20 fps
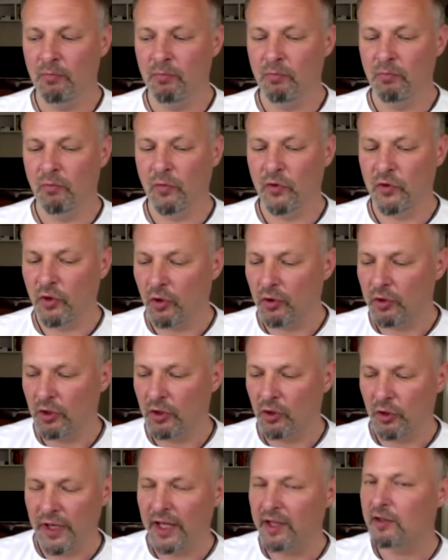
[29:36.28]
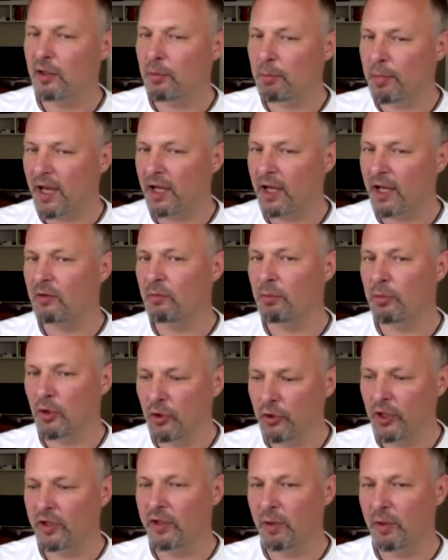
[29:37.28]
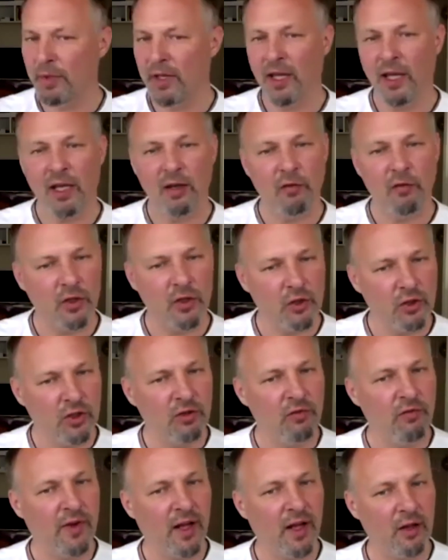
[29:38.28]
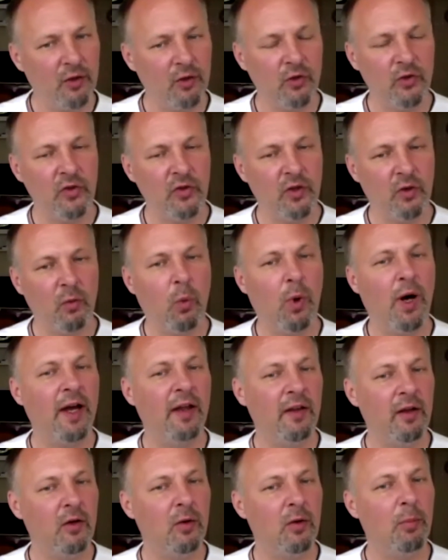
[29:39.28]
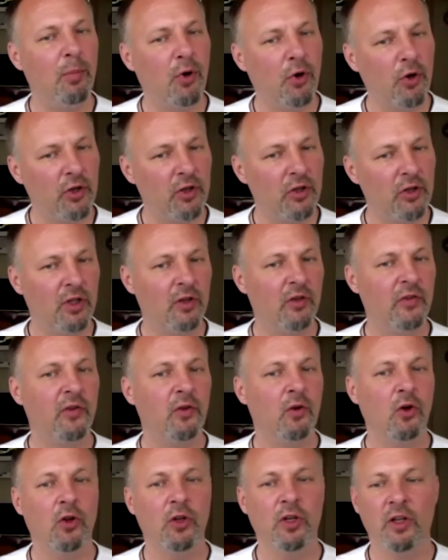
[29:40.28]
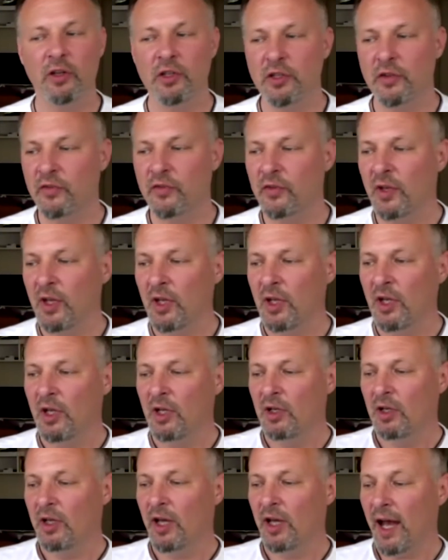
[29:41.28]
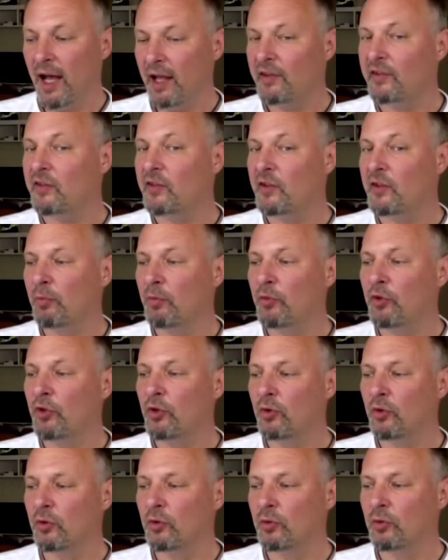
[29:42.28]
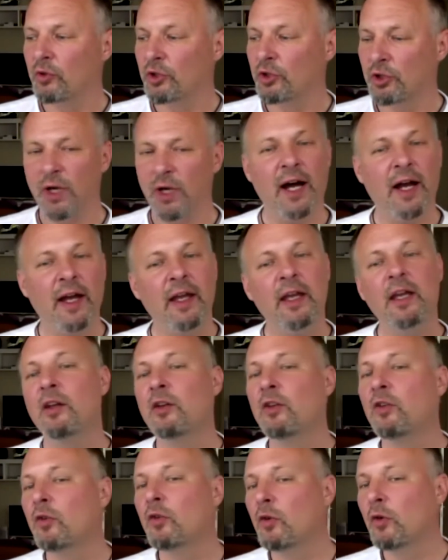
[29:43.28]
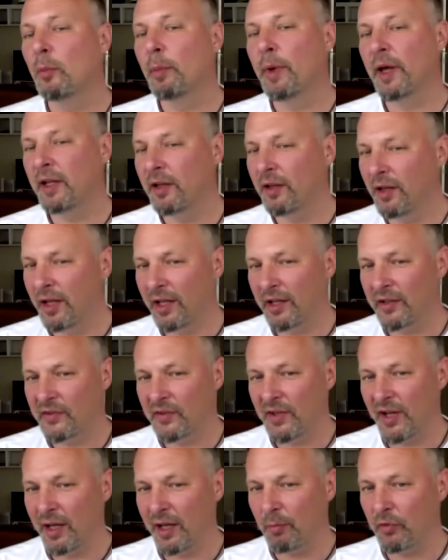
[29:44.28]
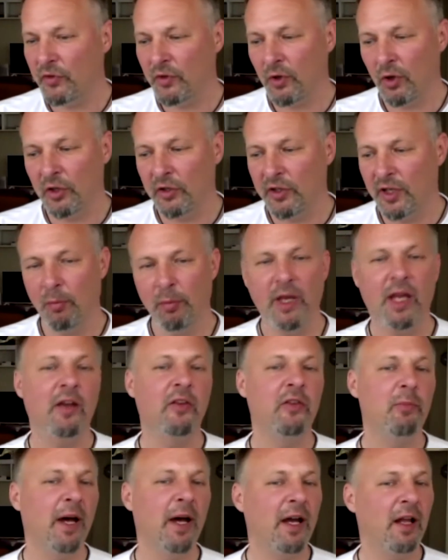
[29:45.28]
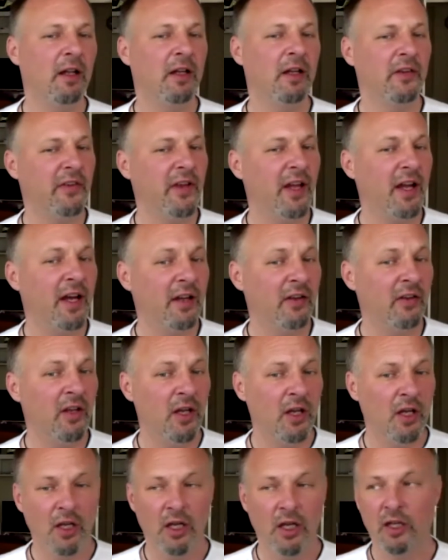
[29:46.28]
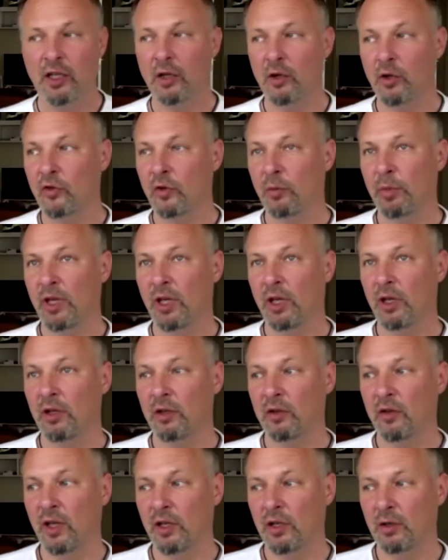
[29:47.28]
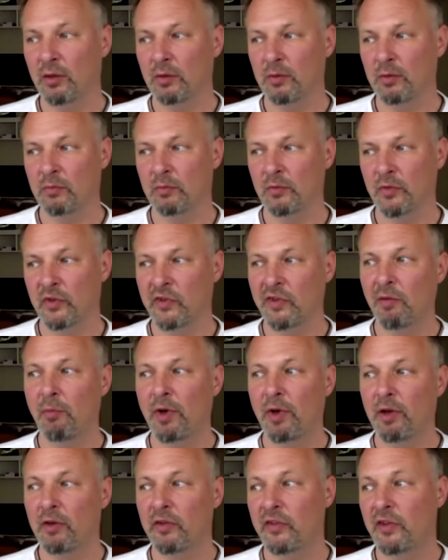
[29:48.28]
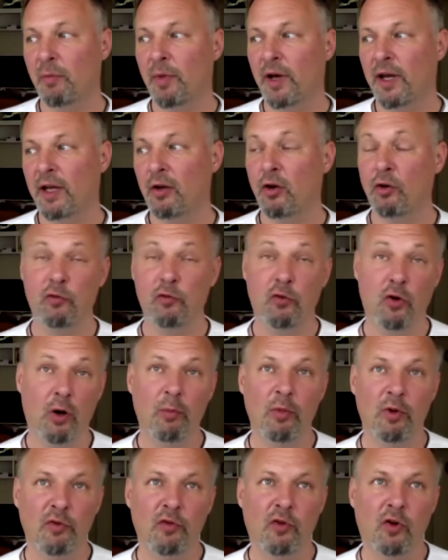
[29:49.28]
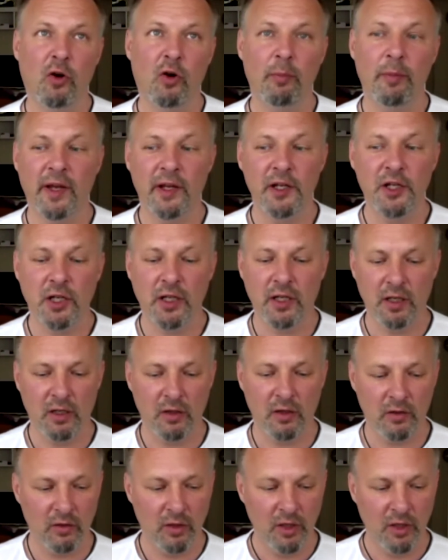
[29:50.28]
so it connect the behavior to the values and why they're important and so on, and just ask them to try and do better the next time. So it can be as mild as that. It can also be take a semi or formal form actually in